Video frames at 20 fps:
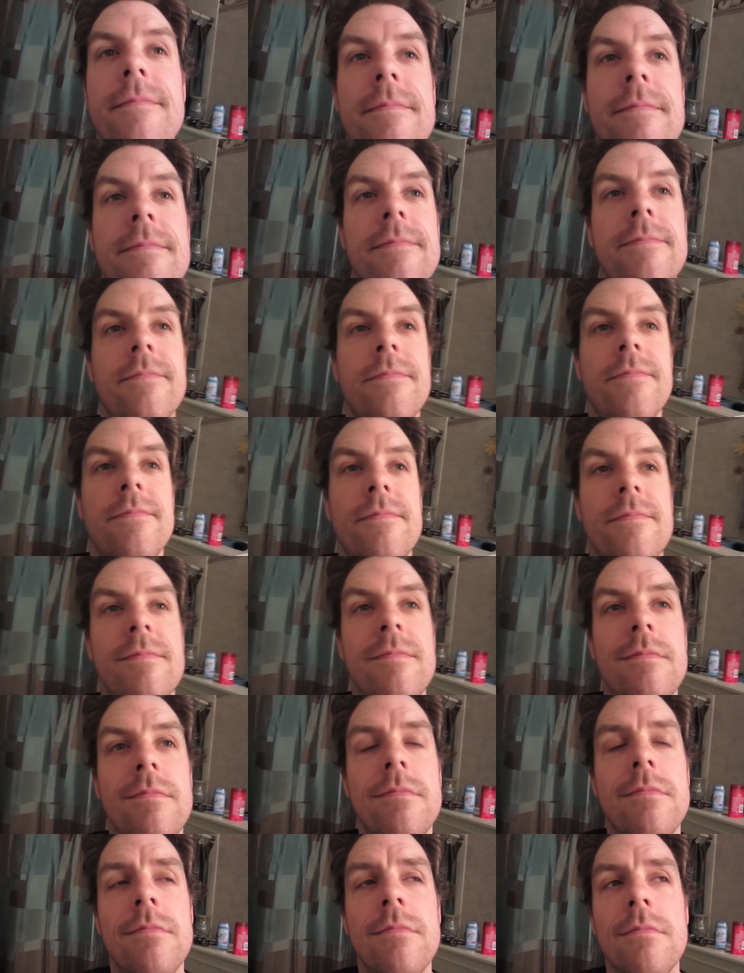That's
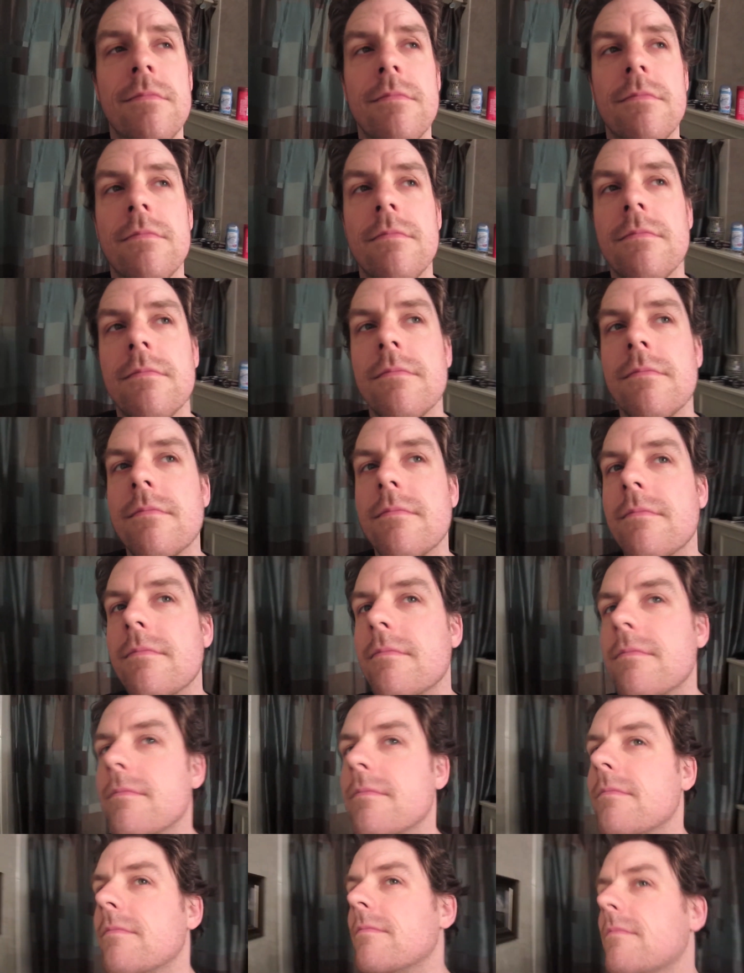true.
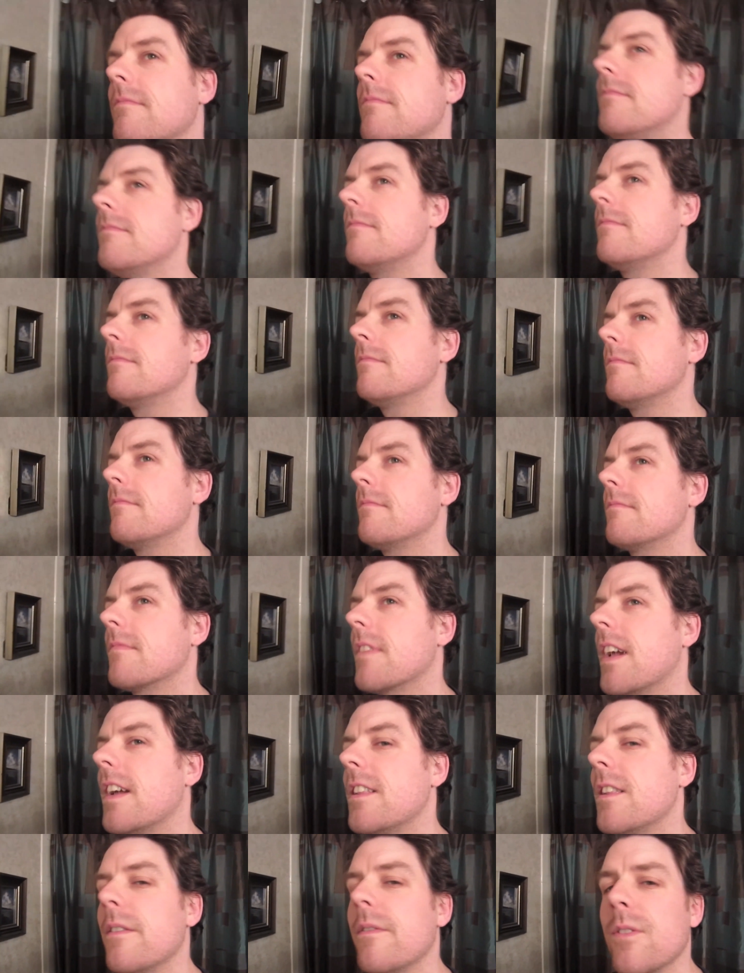I love you.
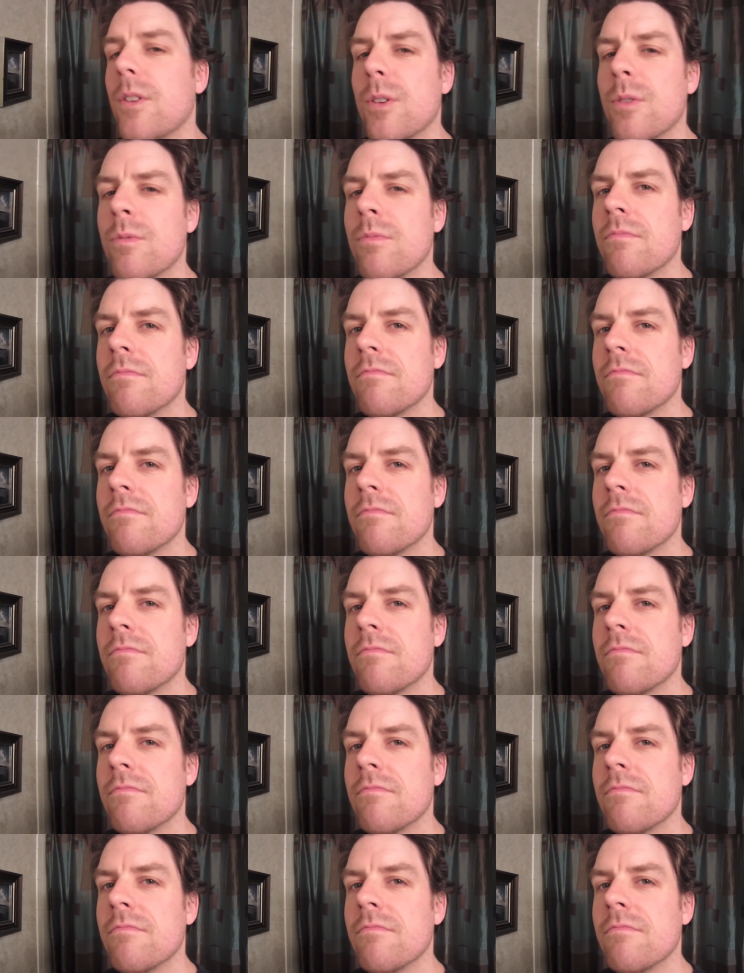I love you.